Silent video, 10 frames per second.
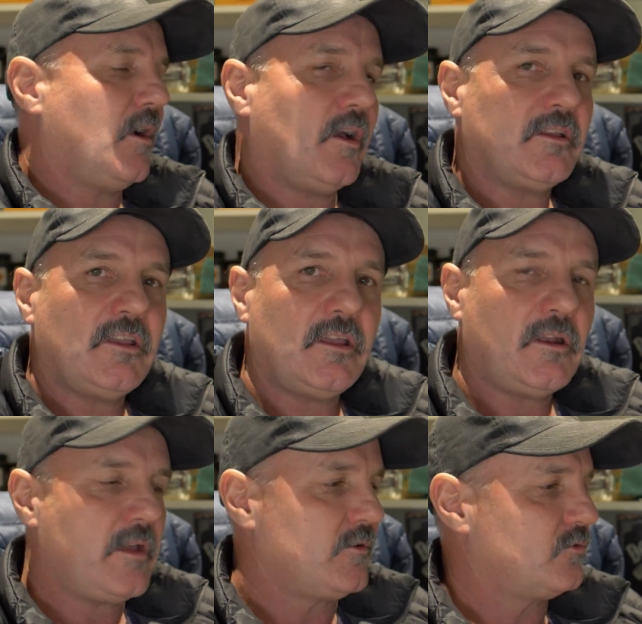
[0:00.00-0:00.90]
Again,
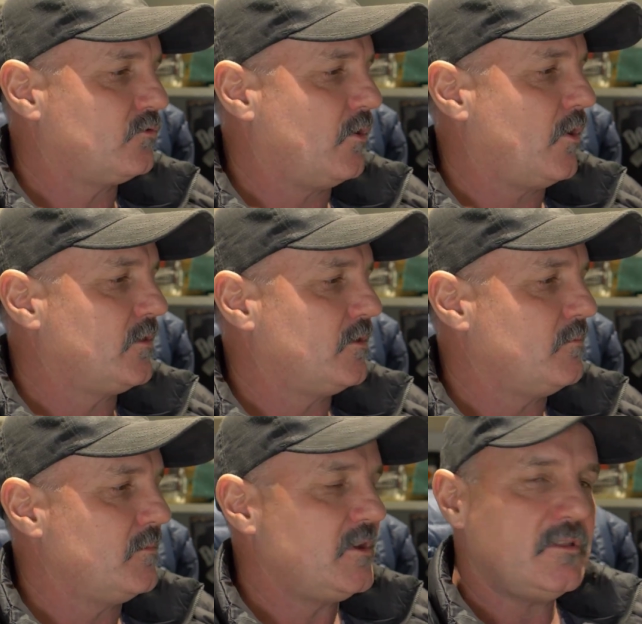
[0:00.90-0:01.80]
haven't tried
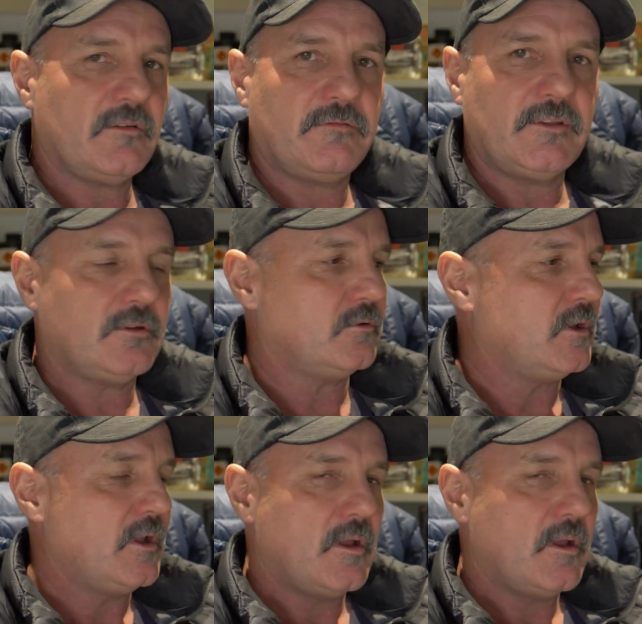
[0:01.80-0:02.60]
them in the field,